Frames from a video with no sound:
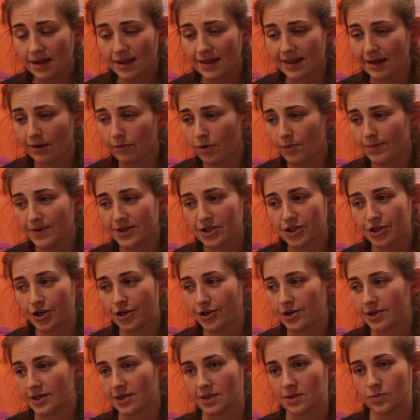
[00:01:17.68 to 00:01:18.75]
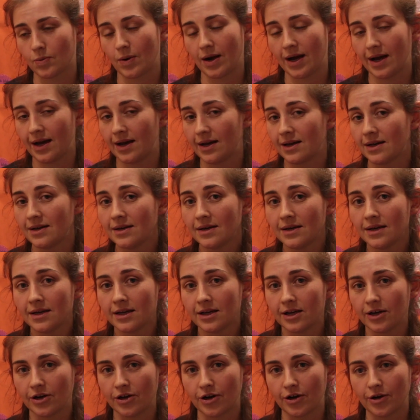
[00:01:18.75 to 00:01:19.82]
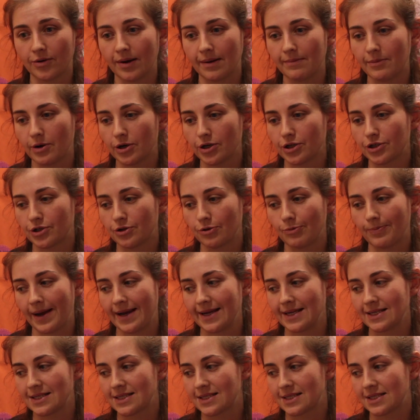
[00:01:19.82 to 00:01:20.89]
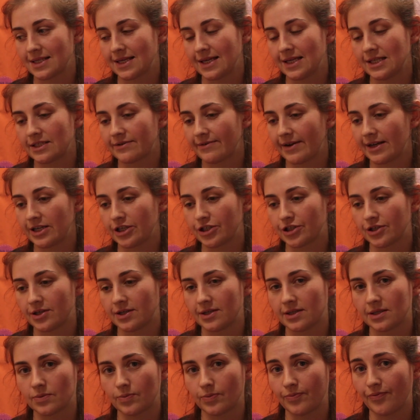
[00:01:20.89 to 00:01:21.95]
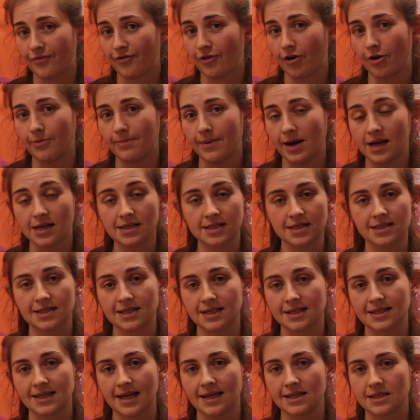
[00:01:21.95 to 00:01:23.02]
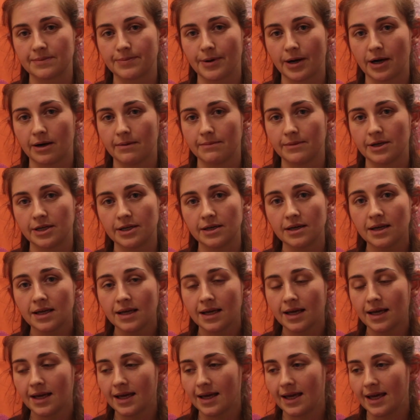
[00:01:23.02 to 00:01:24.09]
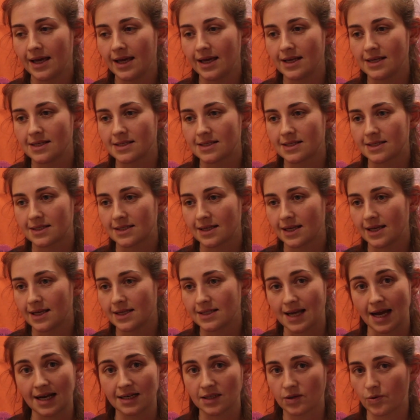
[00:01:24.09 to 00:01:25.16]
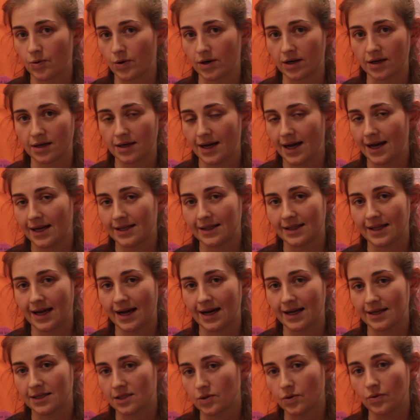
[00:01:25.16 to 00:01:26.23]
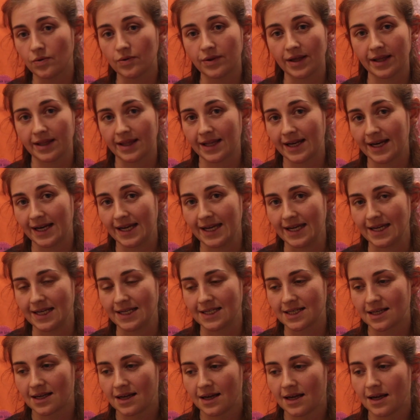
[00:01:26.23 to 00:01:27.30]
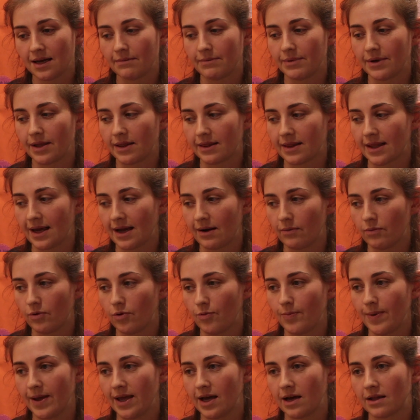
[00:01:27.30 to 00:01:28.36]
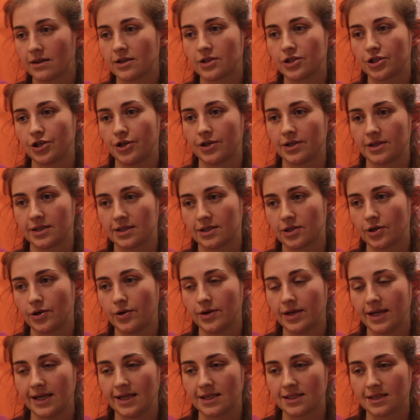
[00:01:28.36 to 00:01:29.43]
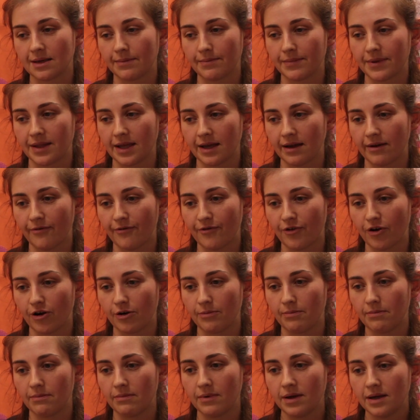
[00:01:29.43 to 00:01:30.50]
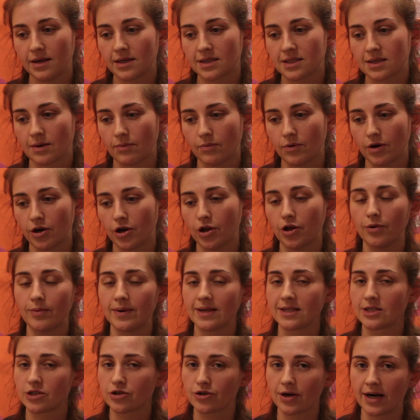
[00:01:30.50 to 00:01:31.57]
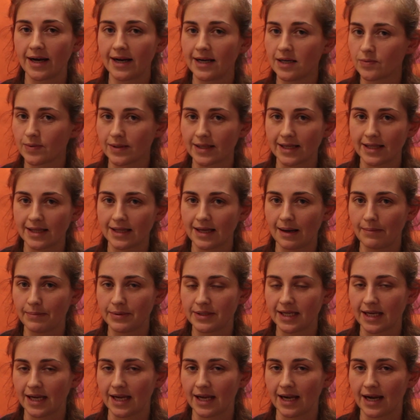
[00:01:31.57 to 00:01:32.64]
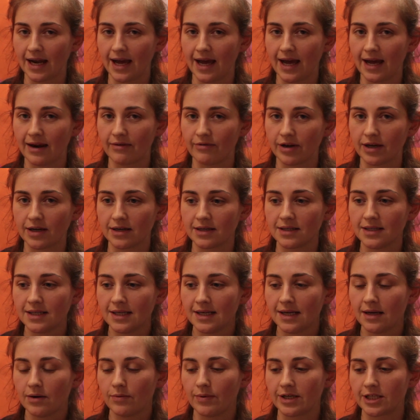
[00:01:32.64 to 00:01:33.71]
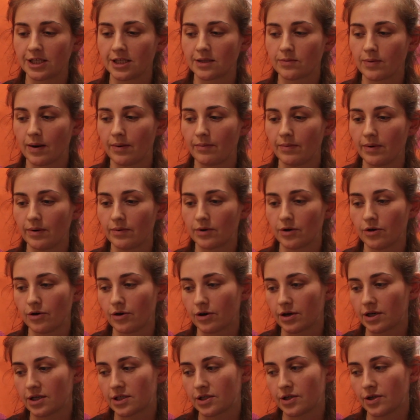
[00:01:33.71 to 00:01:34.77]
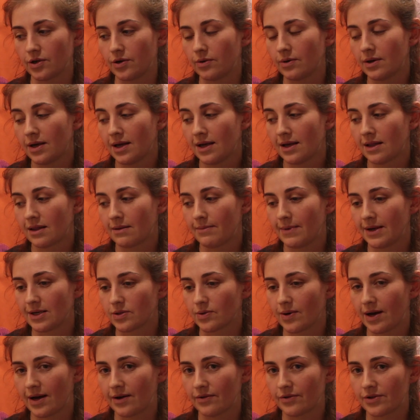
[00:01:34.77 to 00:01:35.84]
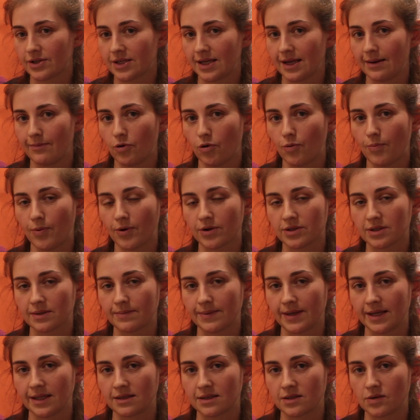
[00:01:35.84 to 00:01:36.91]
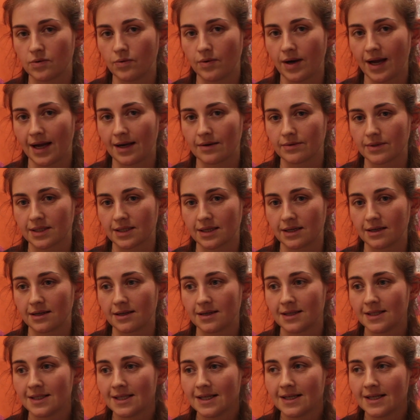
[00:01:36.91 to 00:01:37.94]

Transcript: There will be students where, you know, emotional based interventions from us as a SEN department is adequate and that's all that they need. But there will be other students who need something from someone who is trained within that particular area, which is when we would look to the mental health team or possibly the school counsellor.